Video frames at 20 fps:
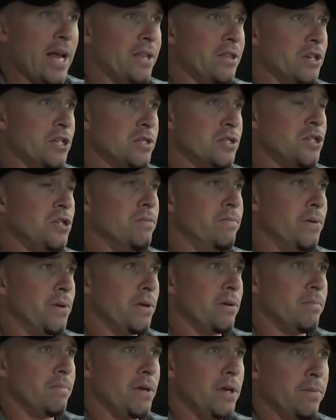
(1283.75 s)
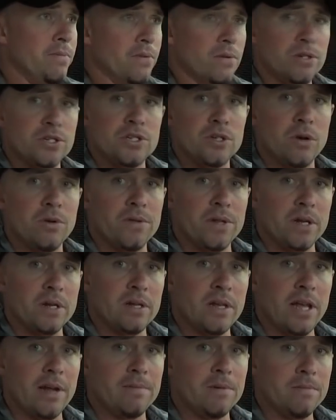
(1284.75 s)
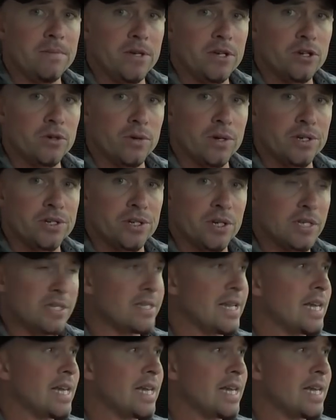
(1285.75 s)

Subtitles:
And there's 2 billion people or so that claim to be Christians.